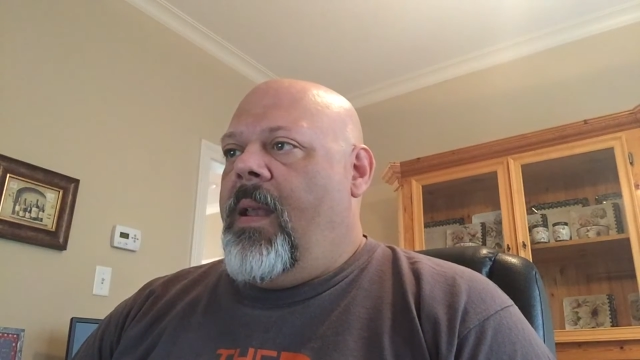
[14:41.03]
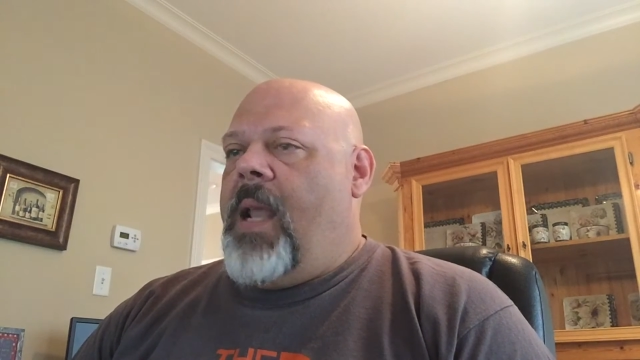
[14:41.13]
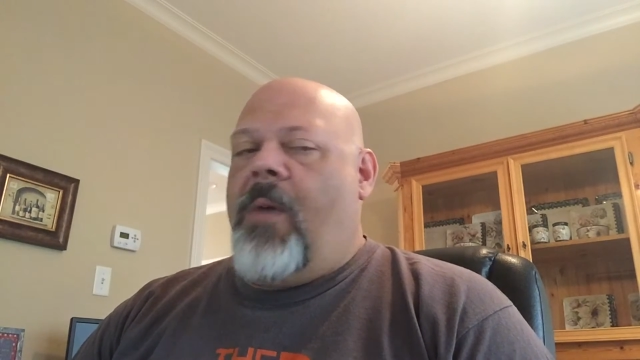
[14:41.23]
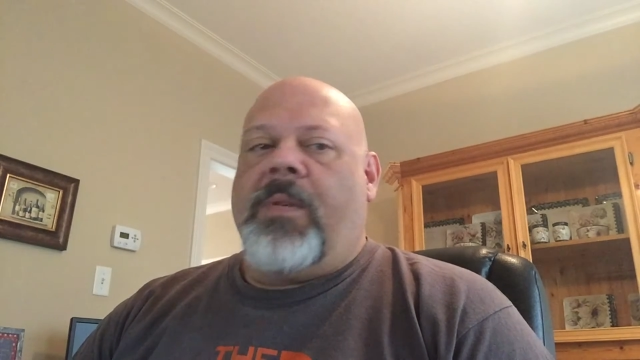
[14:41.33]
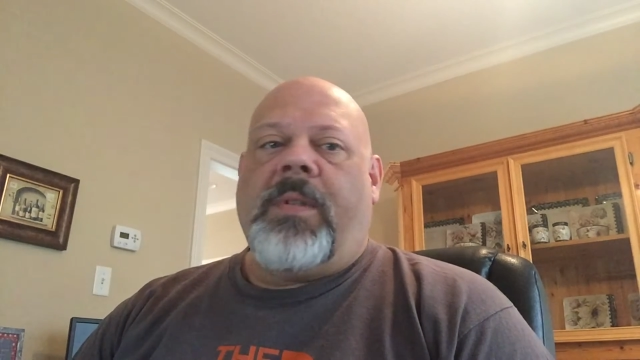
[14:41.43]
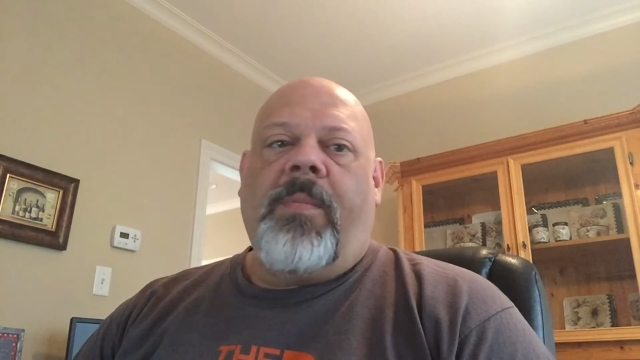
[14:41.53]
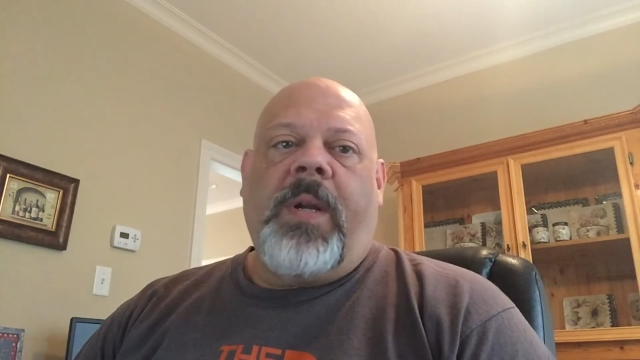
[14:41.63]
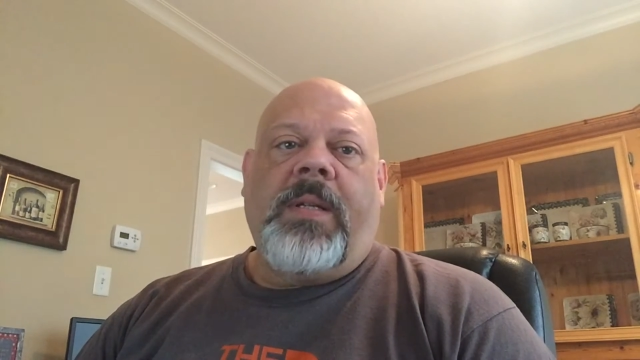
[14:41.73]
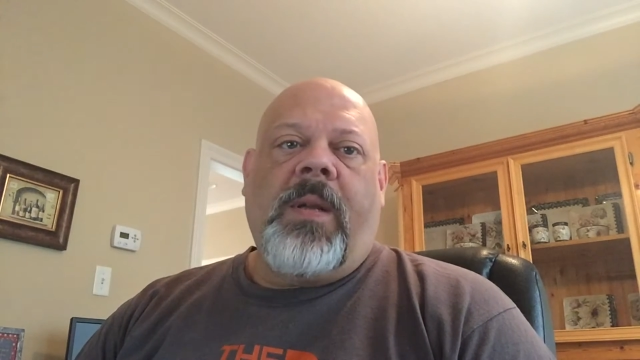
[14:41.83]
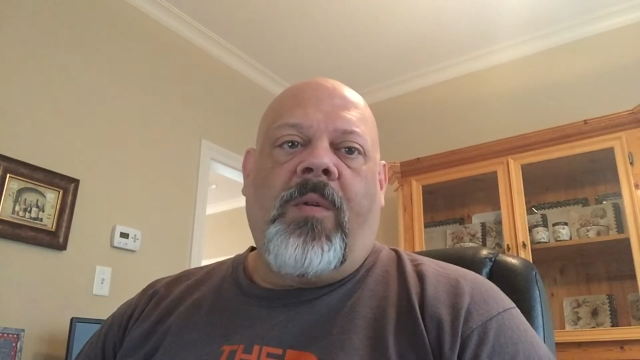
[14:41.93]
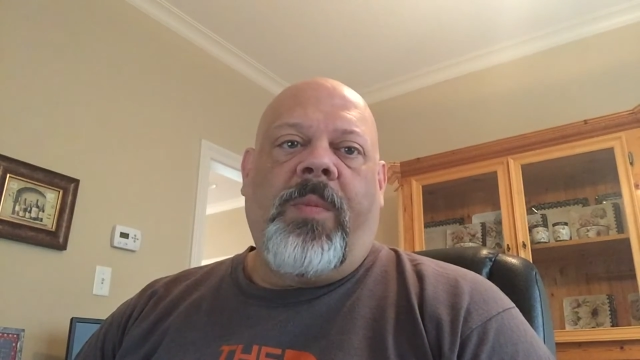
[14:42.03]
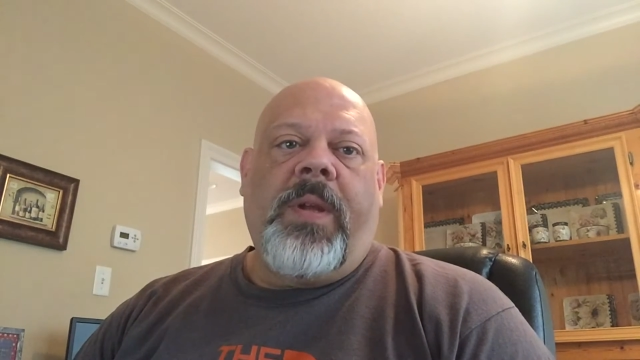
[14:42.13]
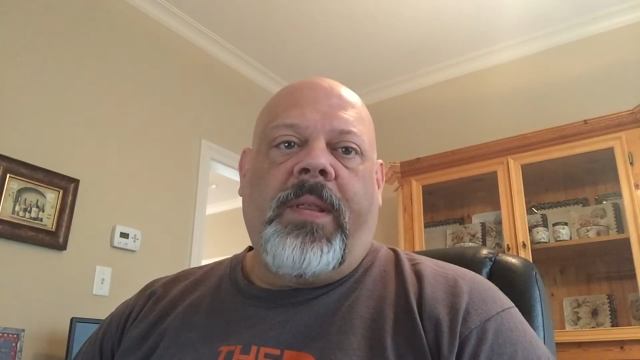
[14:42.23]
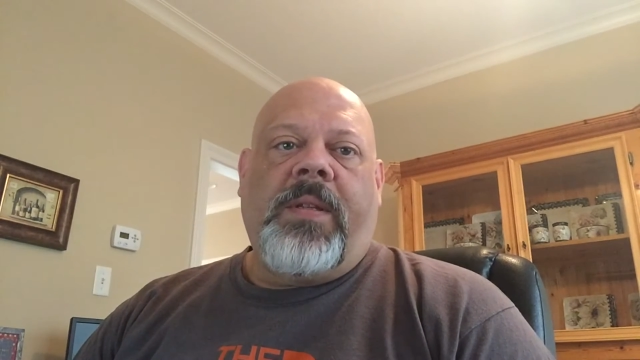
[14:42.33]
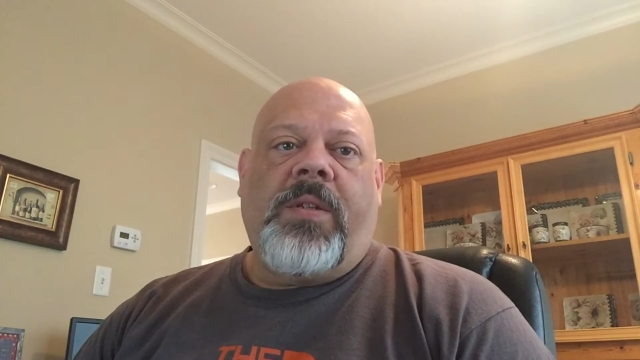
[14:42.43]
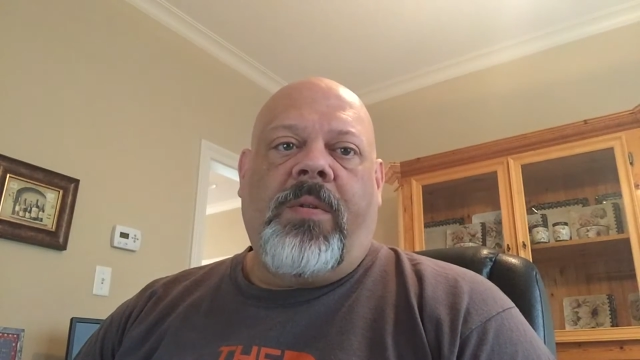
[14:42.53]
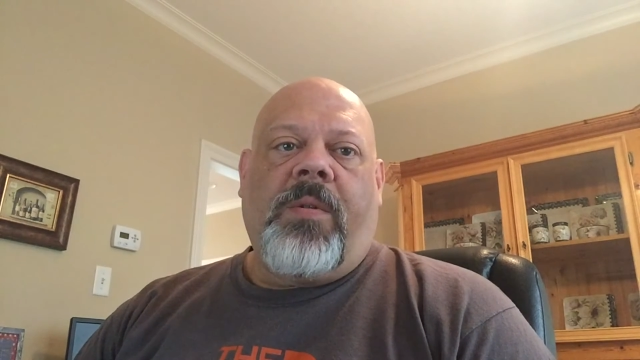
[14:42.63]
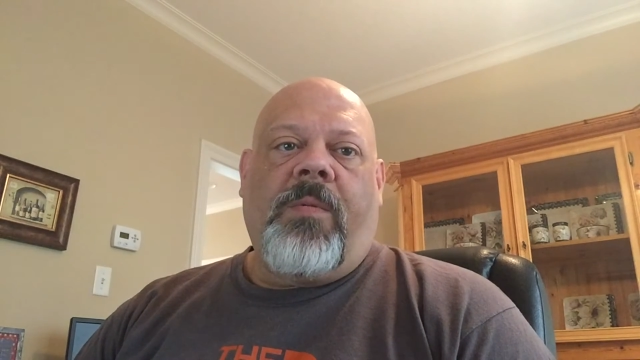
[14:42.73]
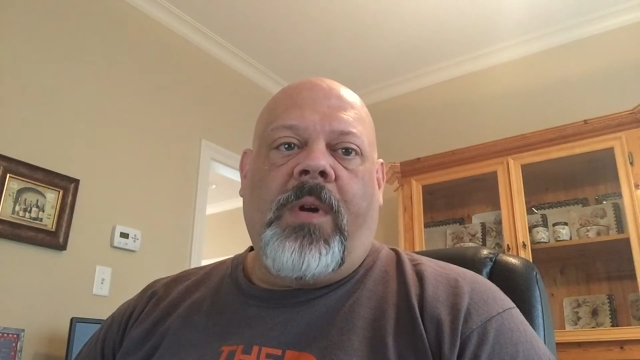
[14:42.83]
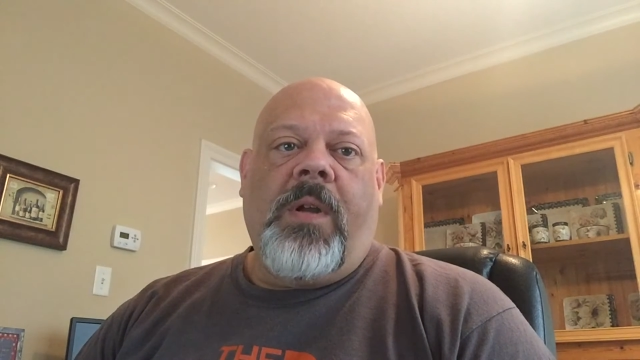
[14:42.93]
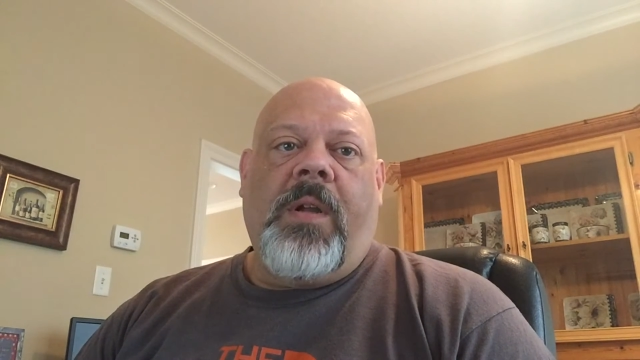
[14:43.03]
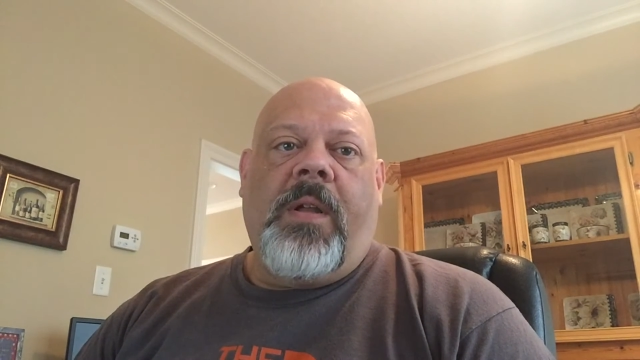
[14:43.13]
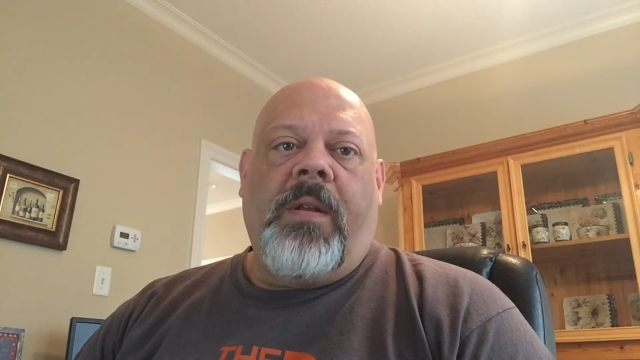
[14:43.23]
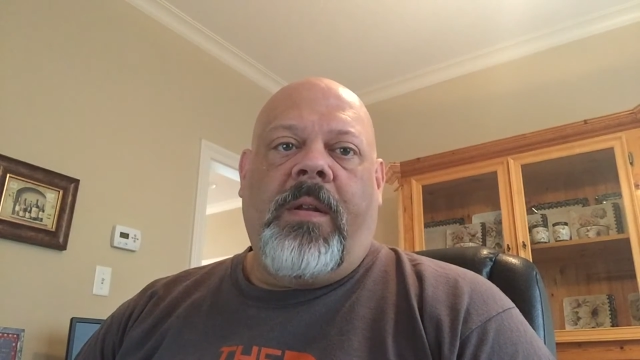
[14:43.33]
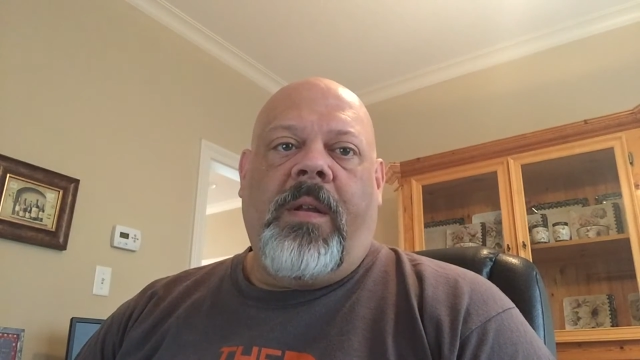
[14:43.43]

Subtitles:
Now, when somebody told me that you could run